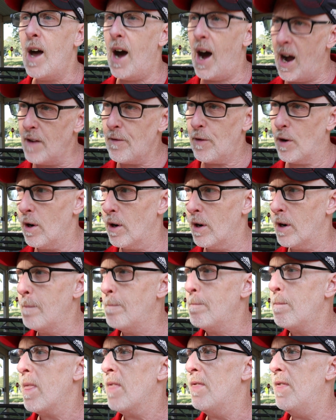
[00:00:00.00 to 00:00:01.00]
I've heard
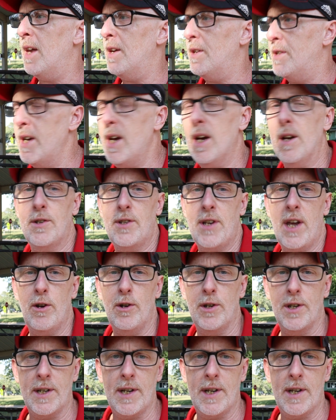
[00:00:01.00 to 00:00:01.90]
that Deion Sanders